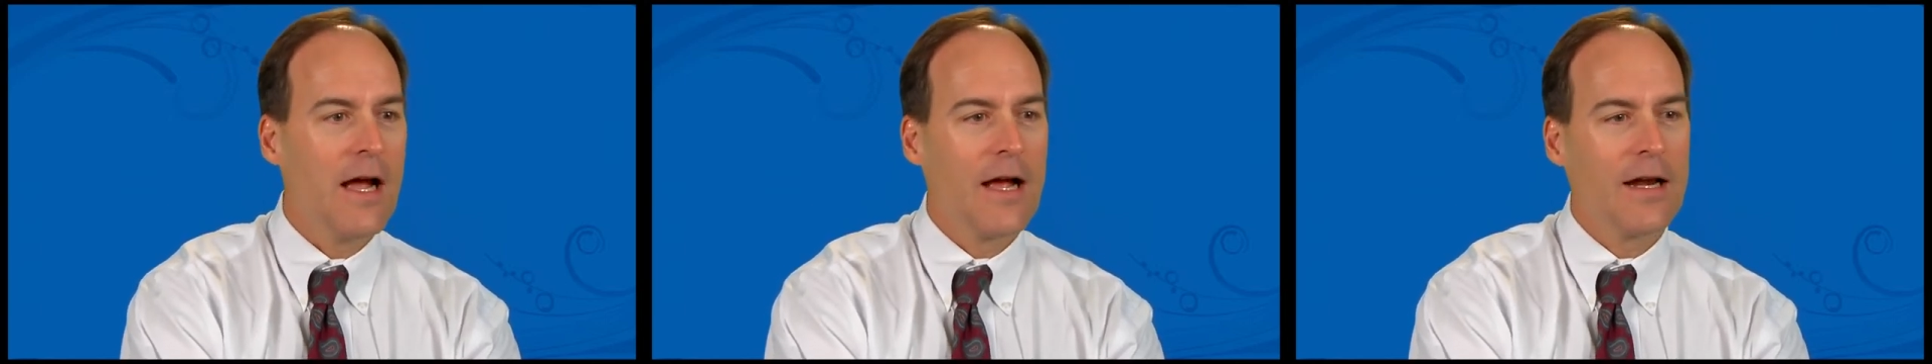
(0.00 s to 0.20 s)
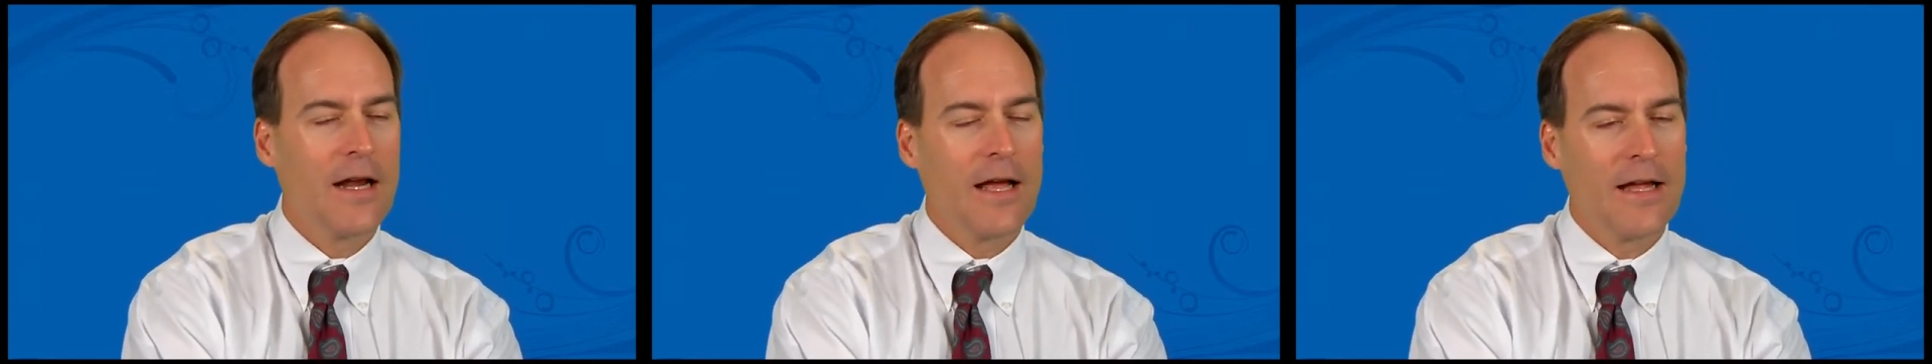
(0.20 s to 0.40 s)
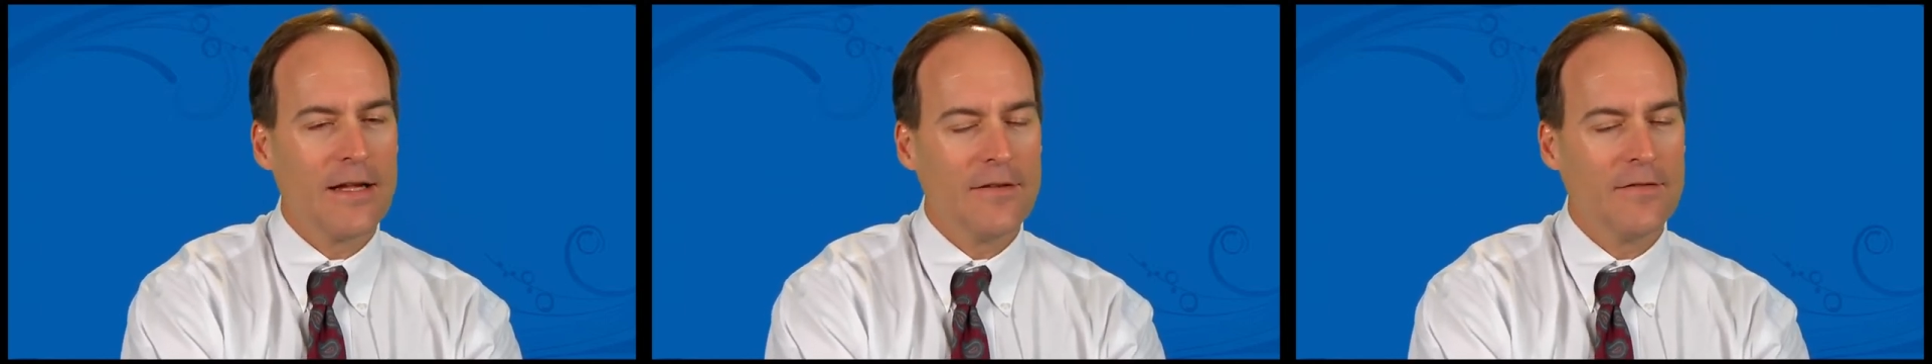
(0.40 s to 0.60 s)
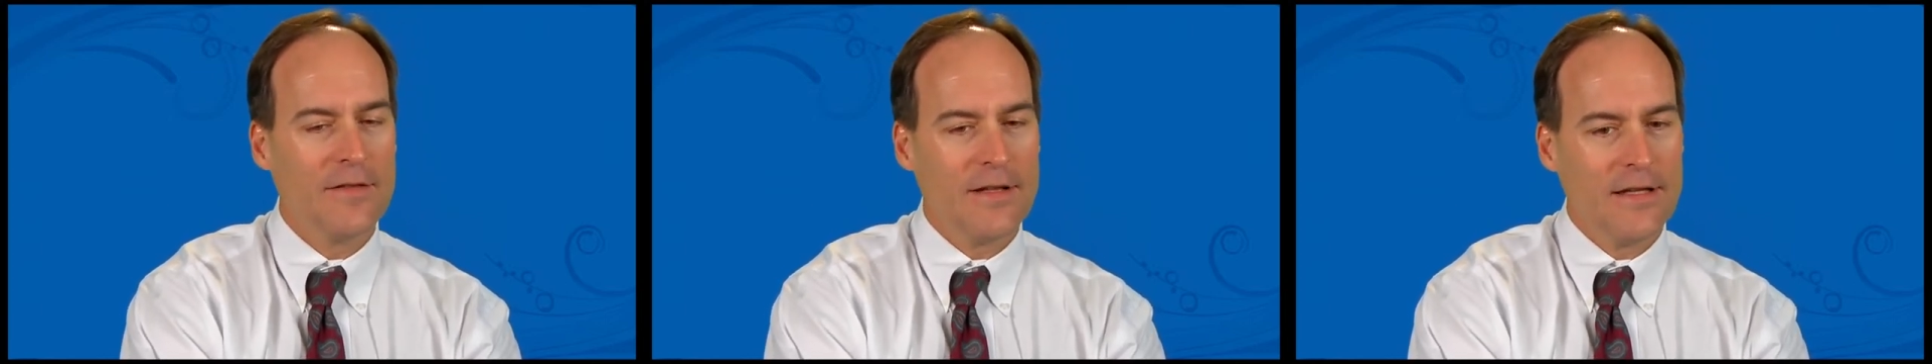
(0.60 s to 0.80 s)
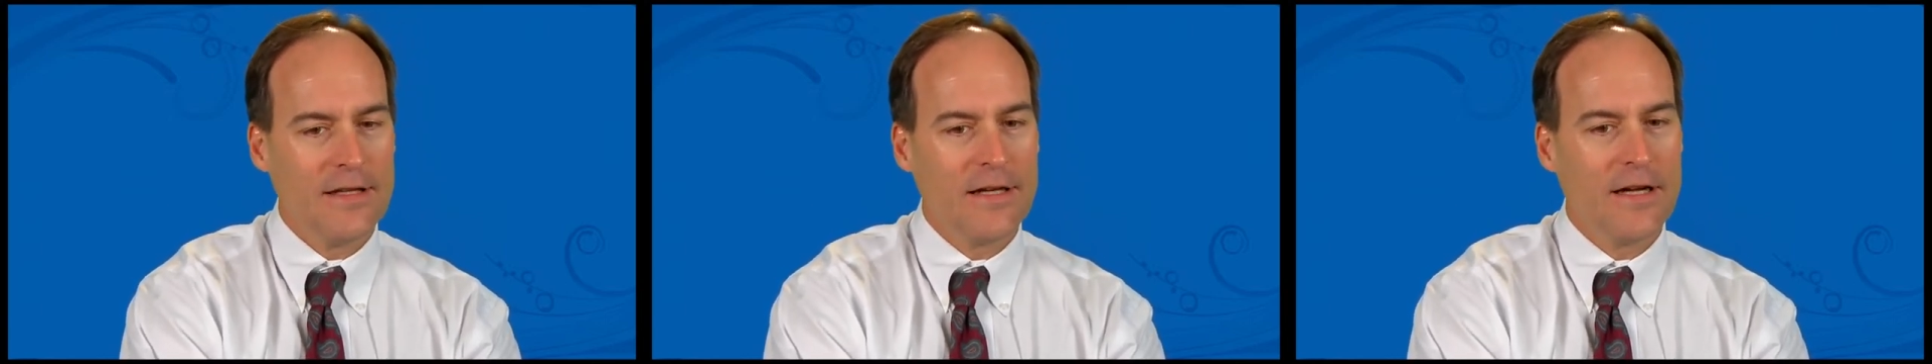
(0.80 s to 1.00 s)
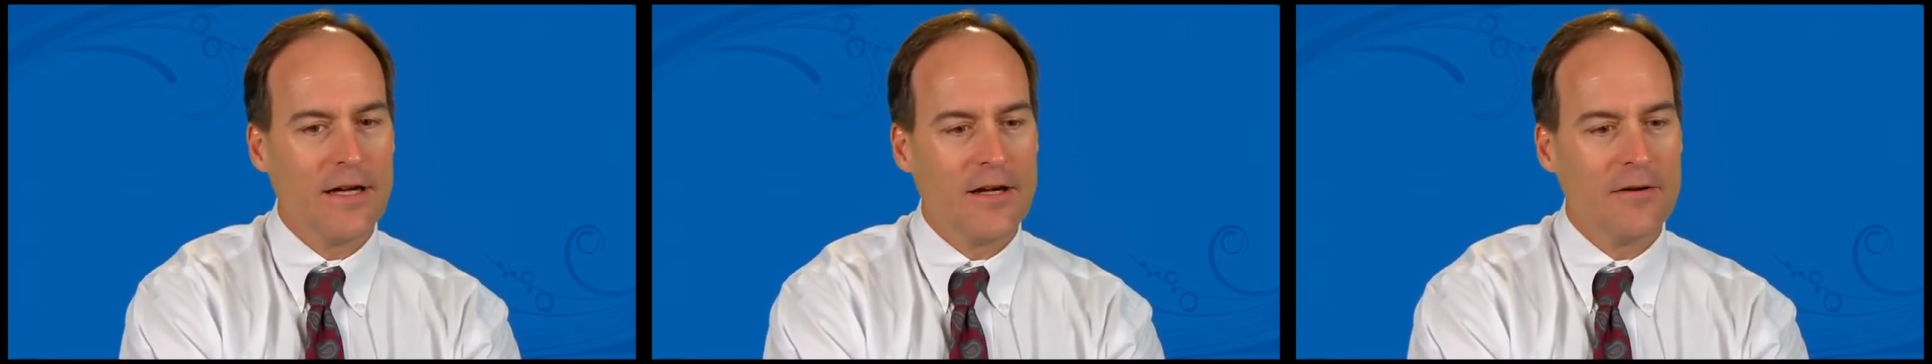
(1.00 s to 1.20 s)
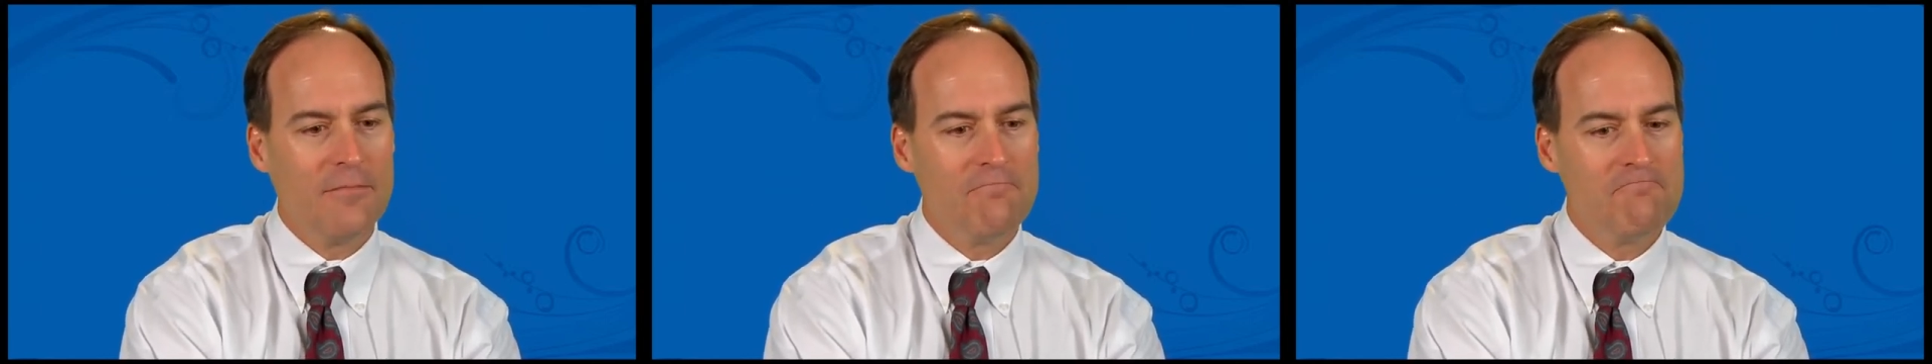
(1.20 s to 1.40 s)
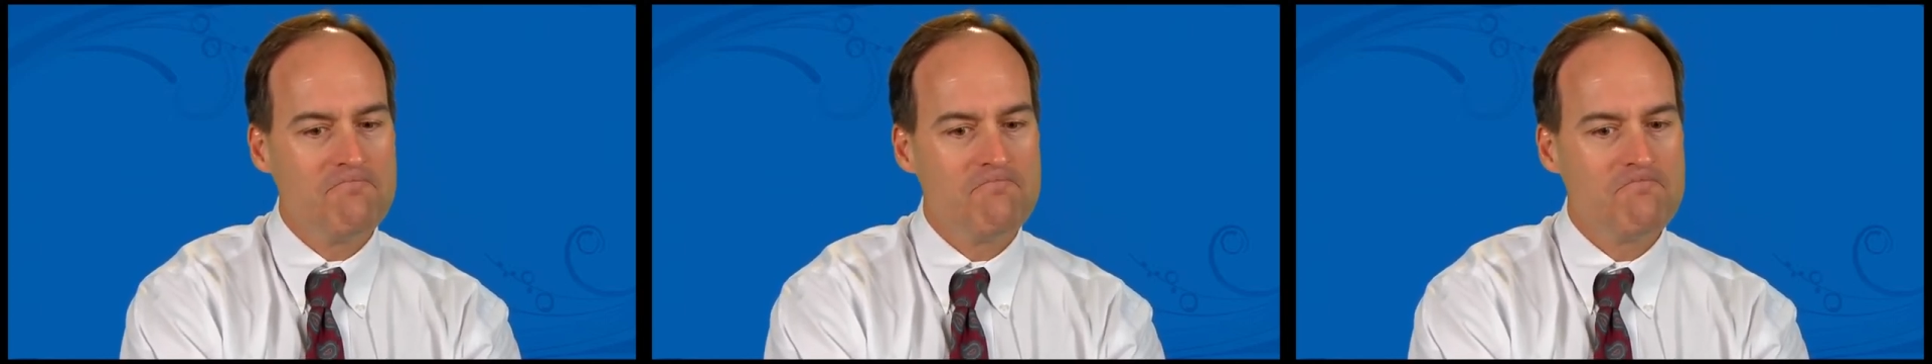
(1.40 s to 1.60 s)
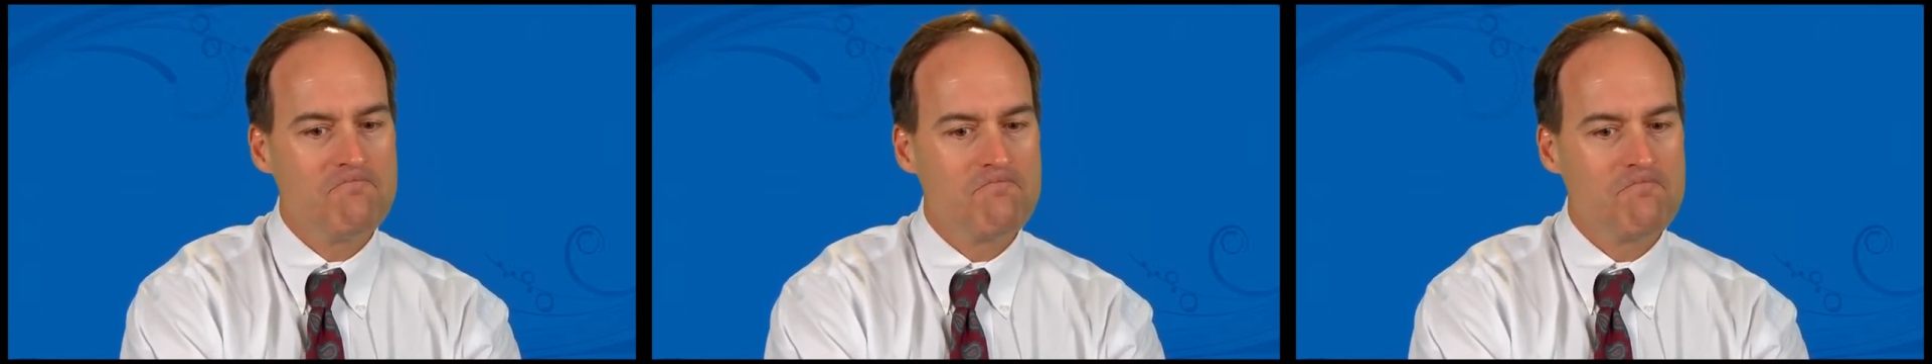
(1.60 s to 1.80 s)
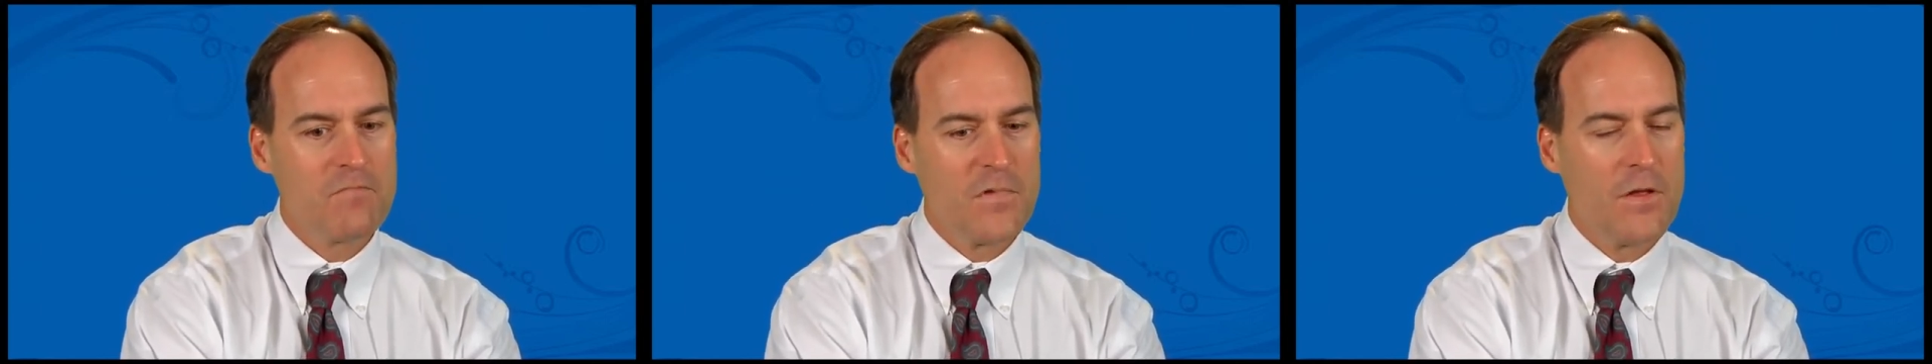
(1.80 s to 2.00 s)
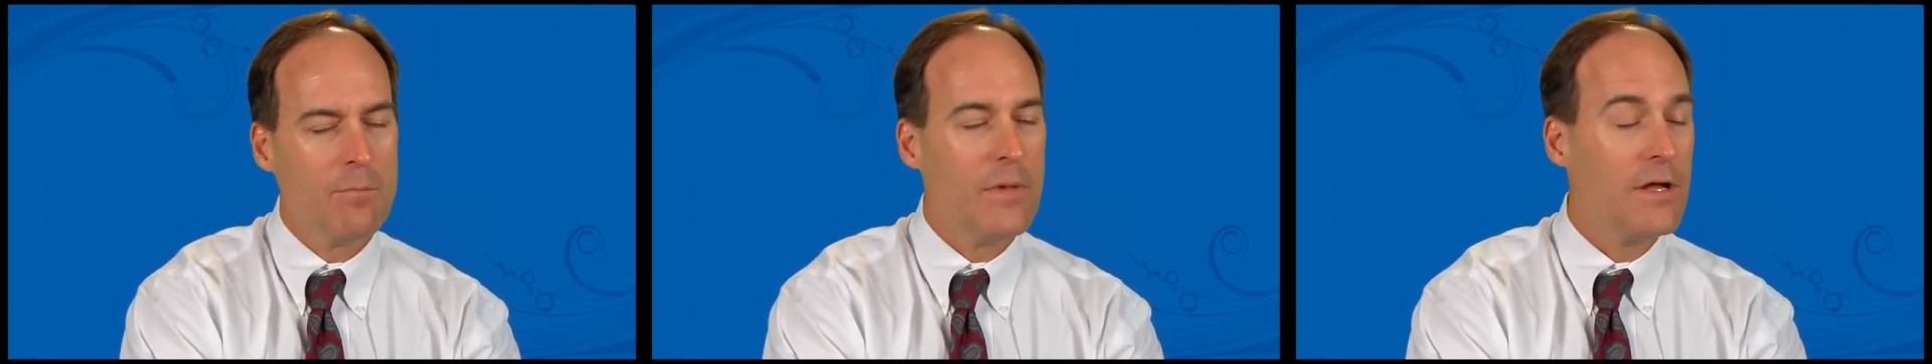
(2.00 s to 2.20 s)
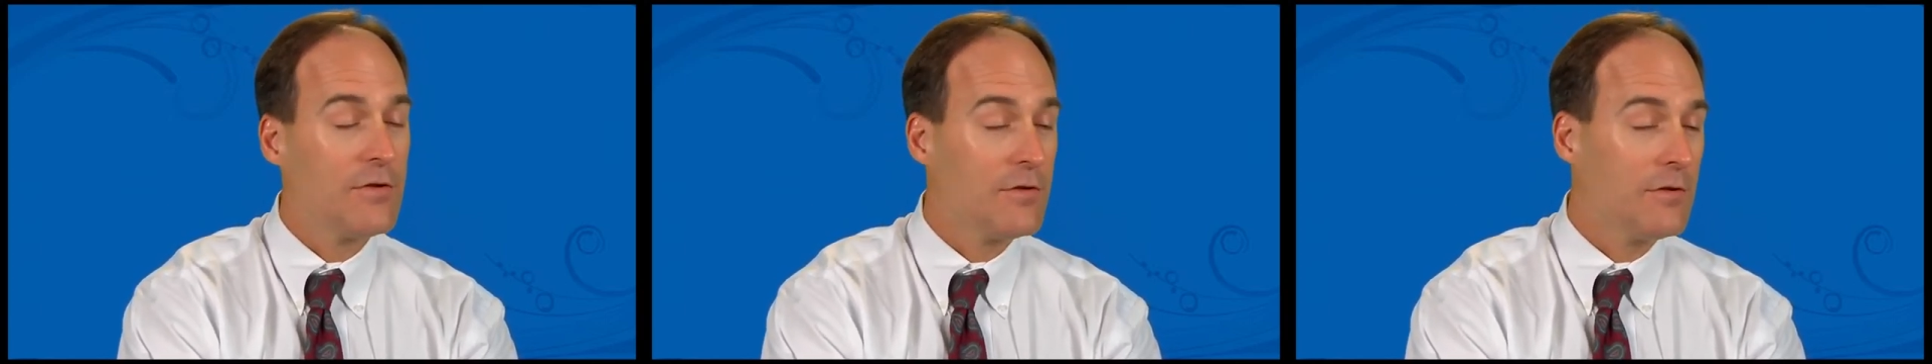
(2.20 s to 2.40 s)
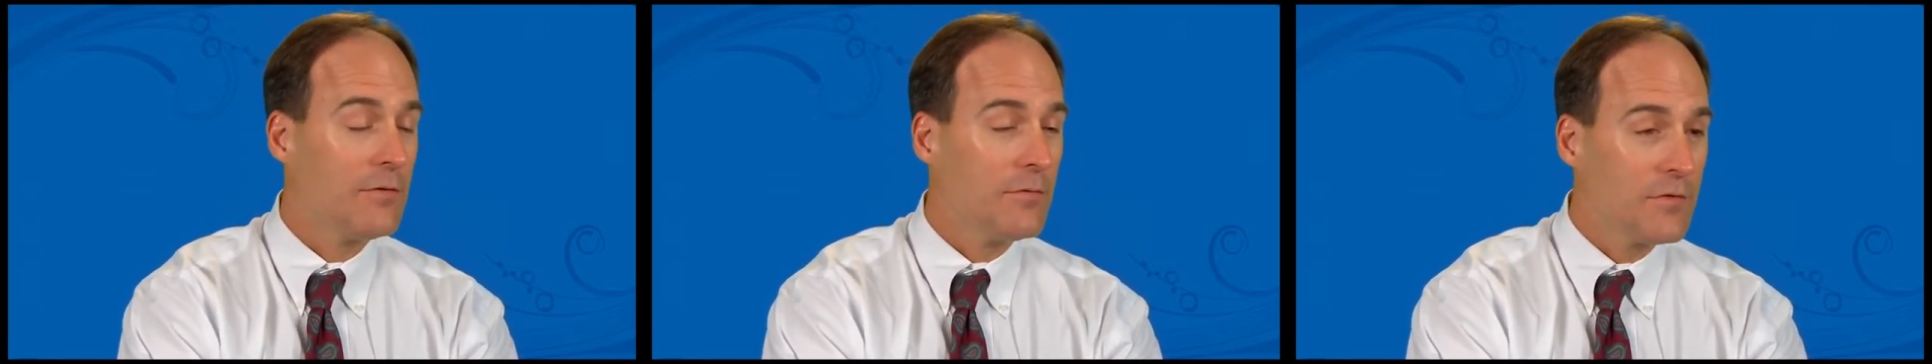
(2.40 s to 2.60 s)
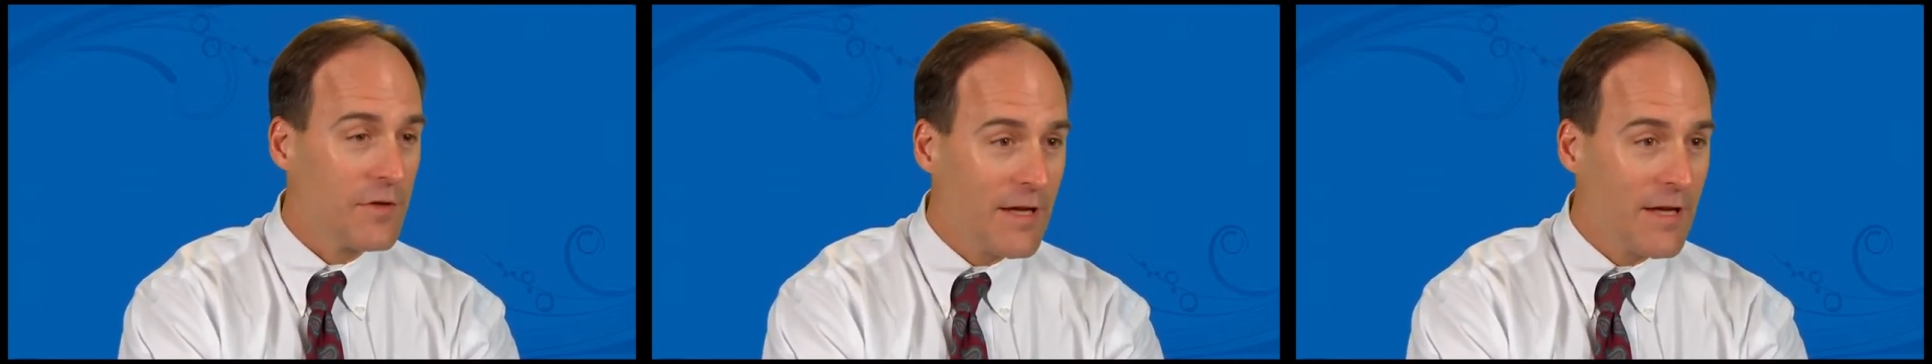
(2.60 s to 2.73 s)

I like the mission of